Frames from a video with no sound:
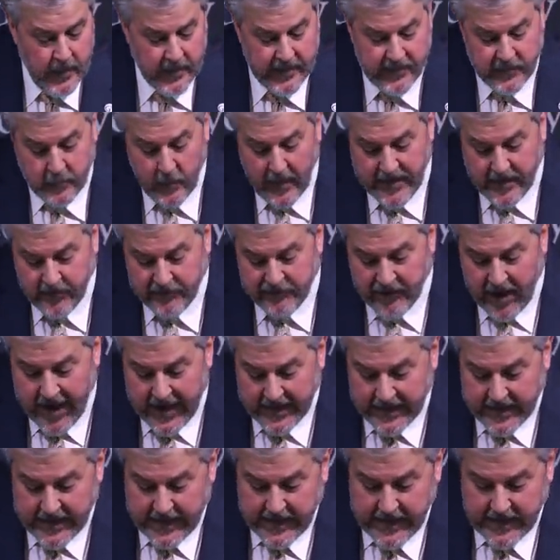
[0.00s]
On his way to
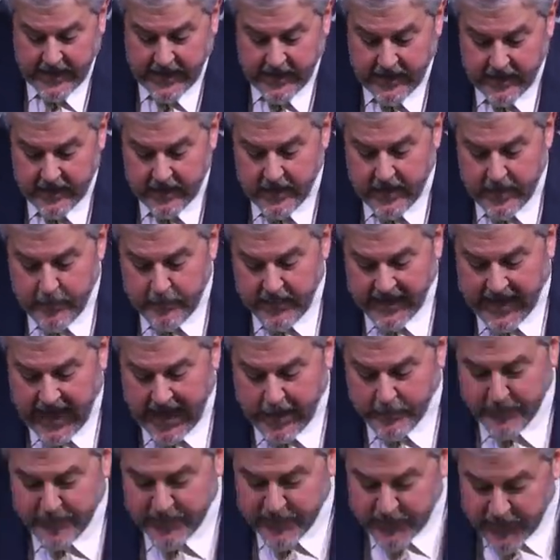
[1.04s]
China, he
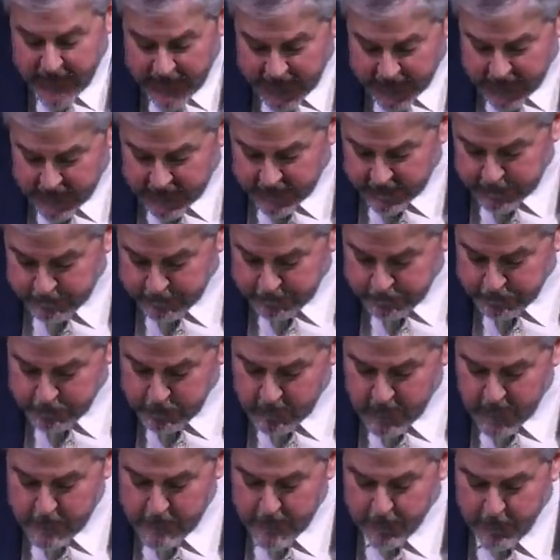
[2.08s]
became sick
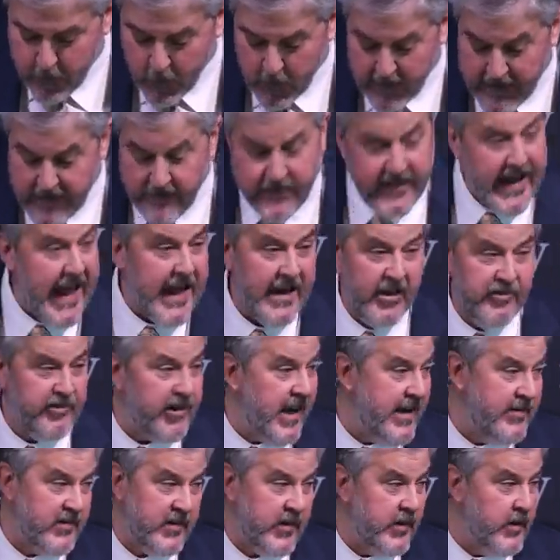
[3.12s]
before he even had a
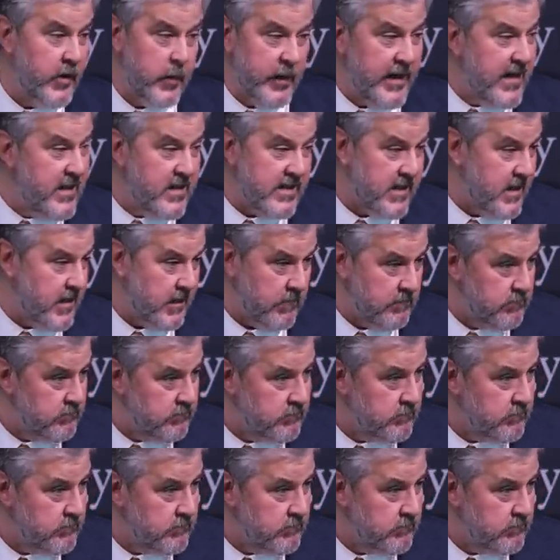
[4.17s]
chance to do anything.